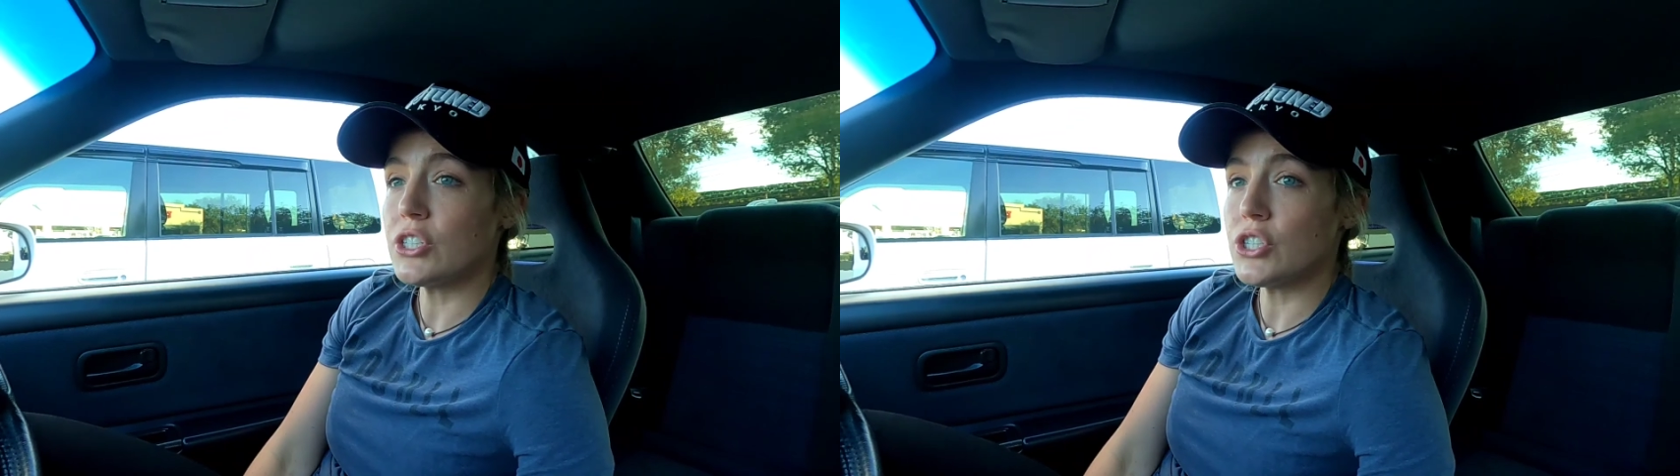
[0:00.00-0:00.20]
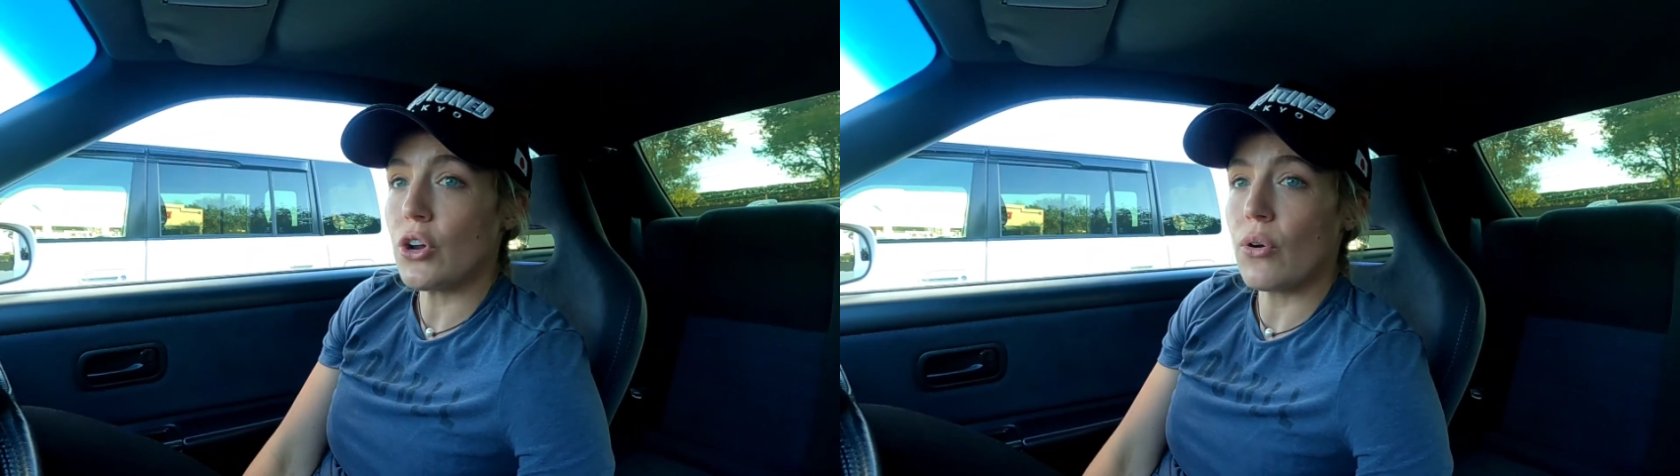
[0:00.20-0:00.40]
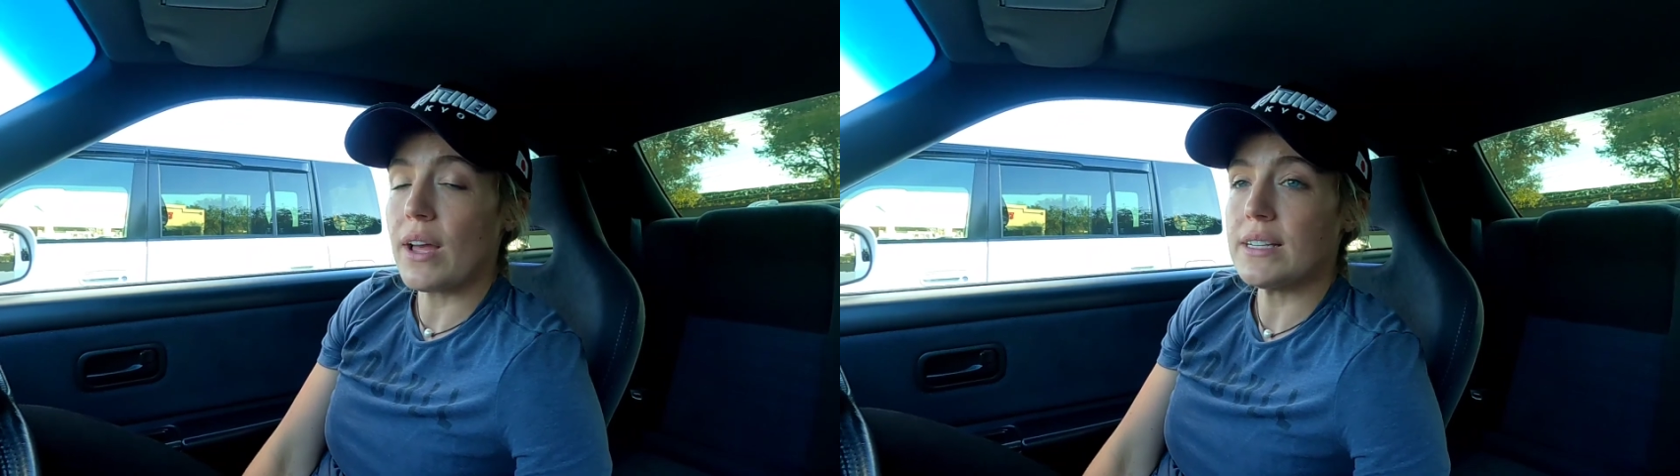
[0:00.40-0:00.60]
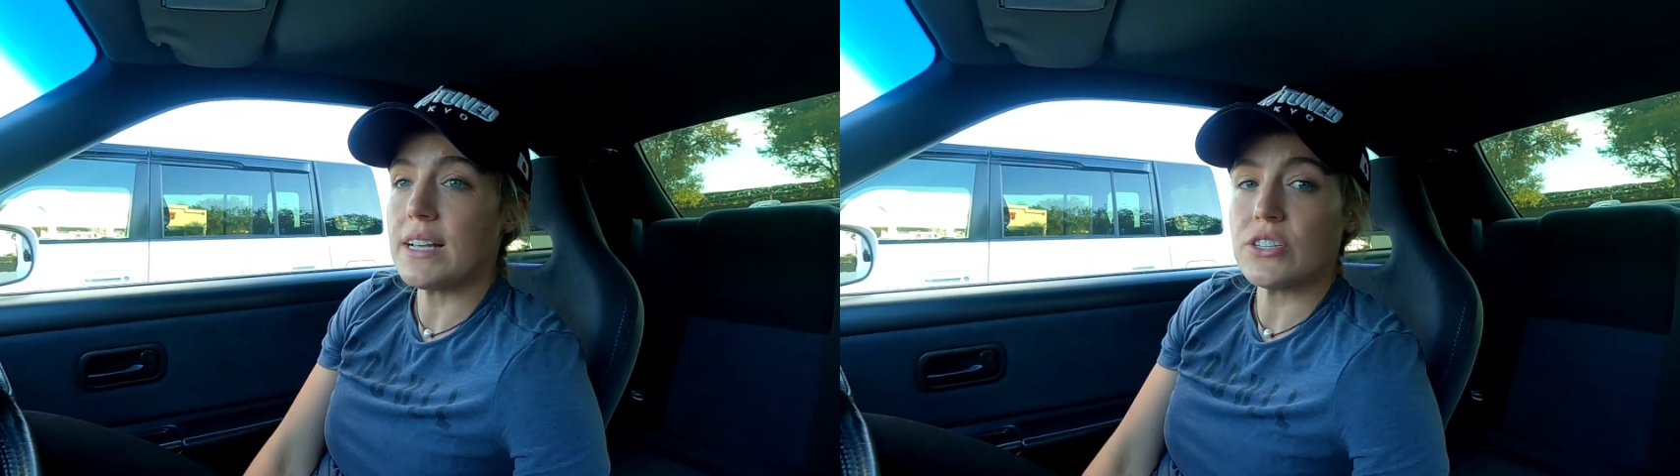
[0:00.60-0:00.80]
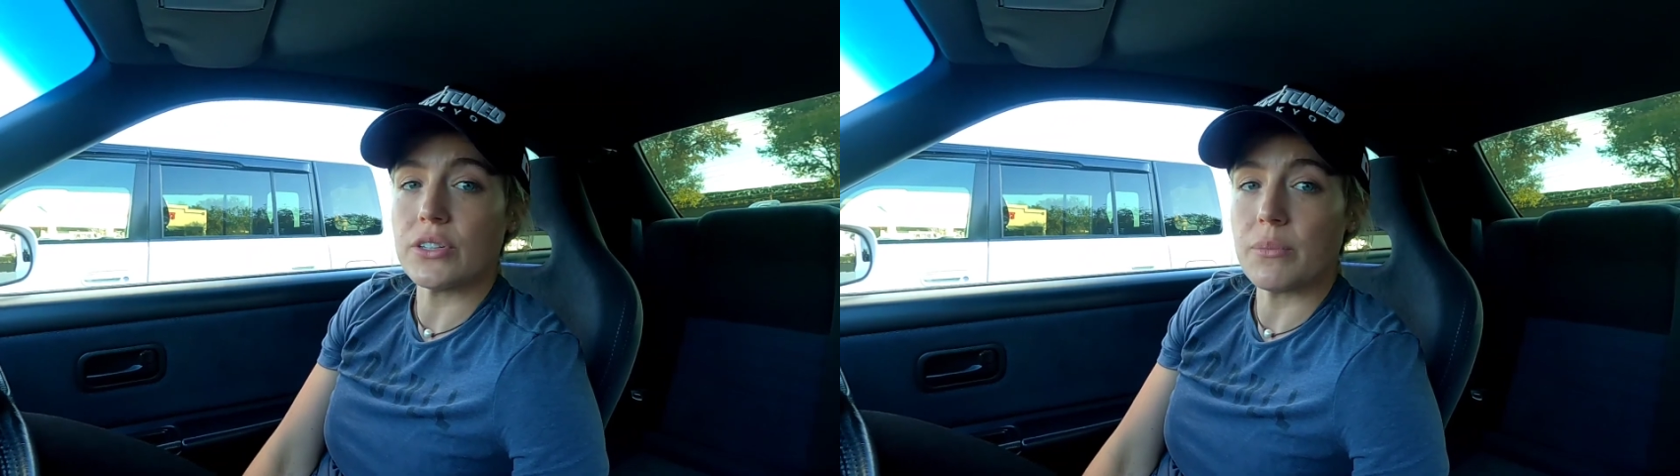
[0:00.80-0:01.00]
a show at
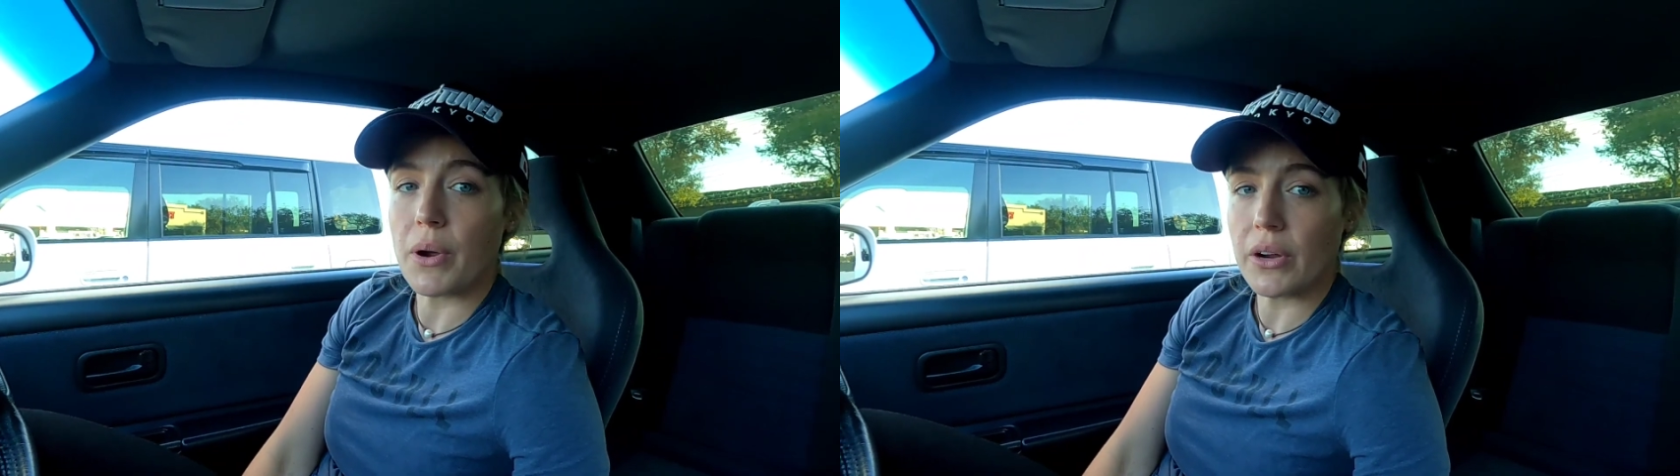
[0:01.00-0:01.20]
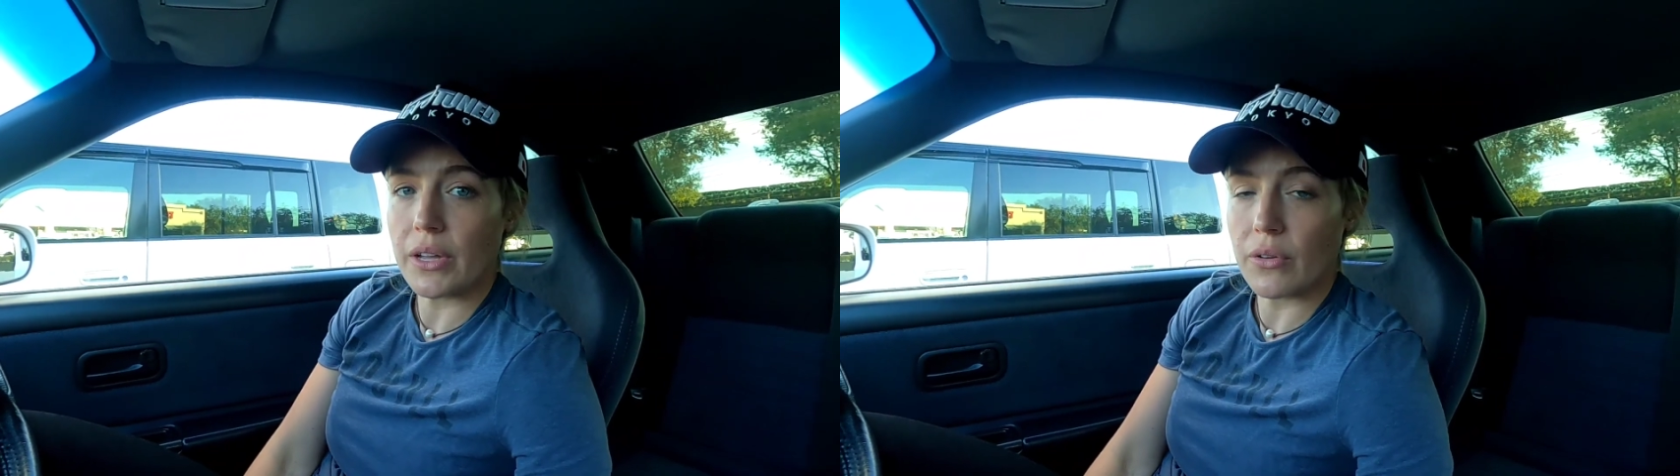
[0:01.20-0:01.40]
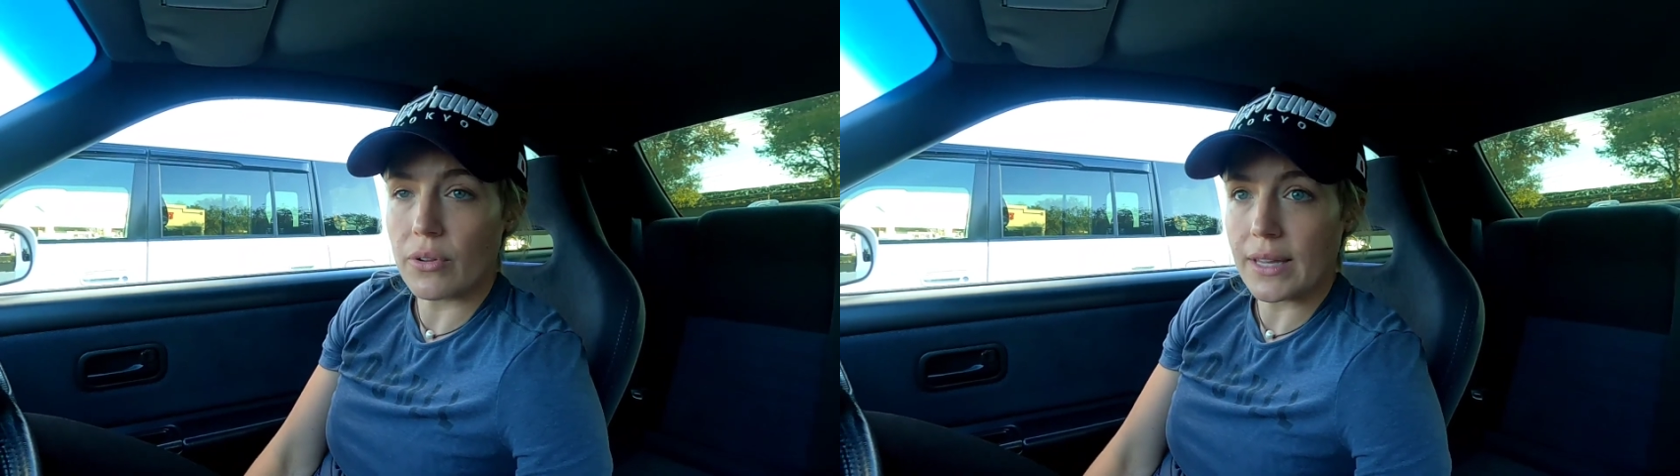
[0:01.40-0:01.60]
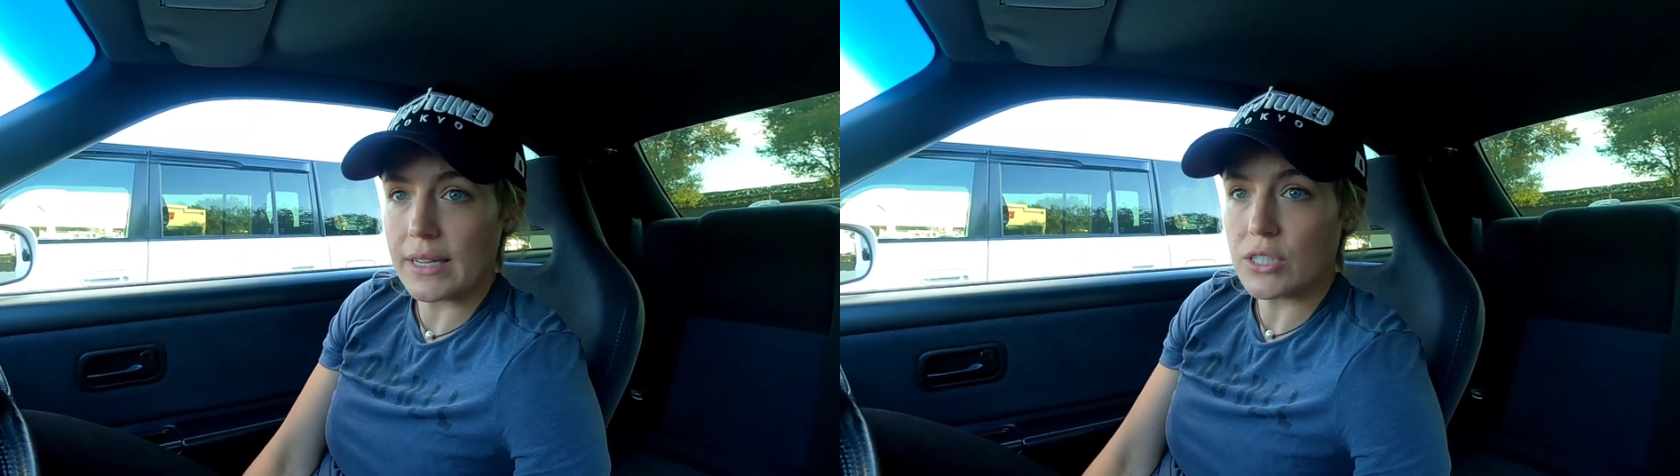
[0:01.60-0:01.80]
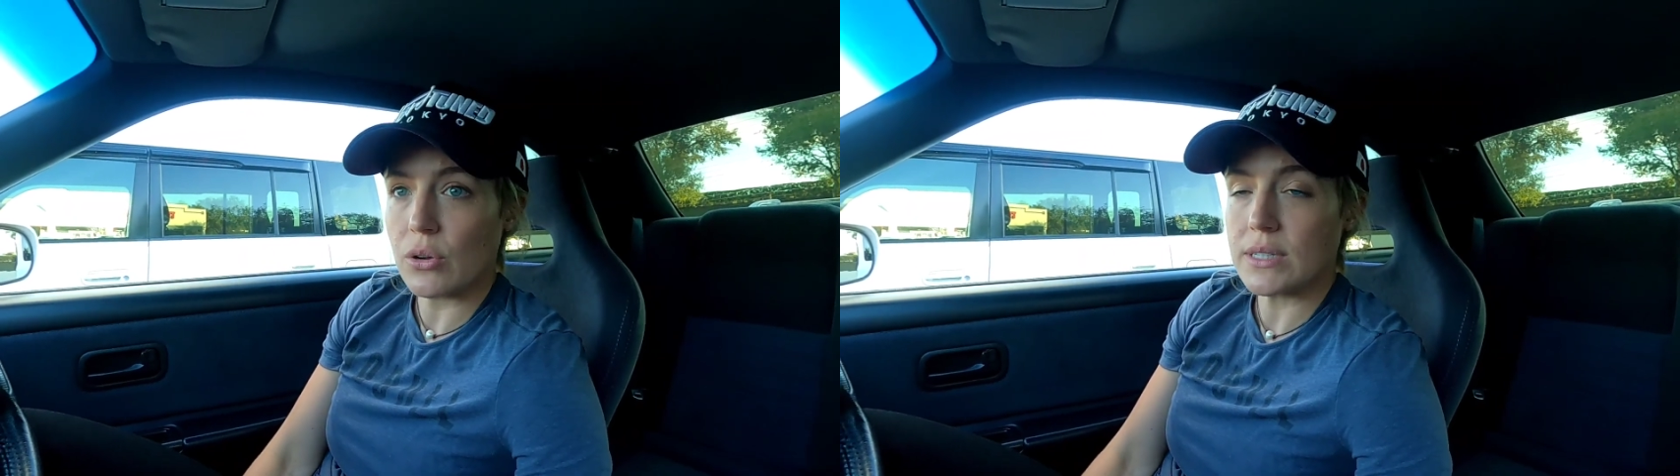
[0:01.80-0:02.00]
Desertland Park in
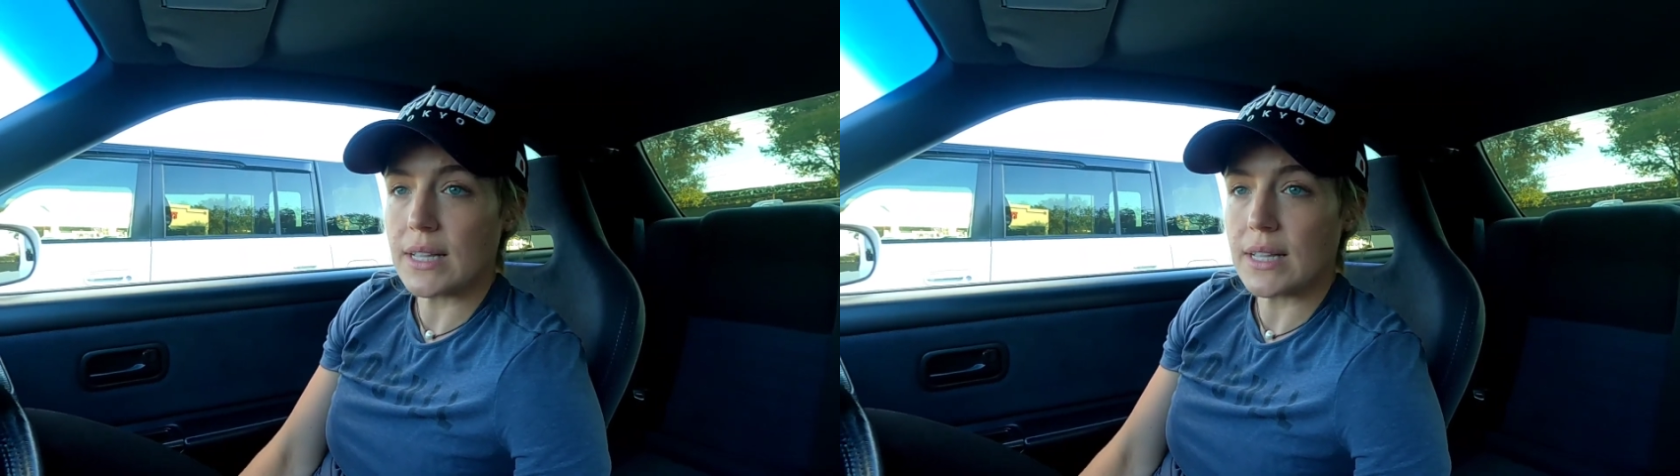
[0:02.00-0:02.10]
Orlando.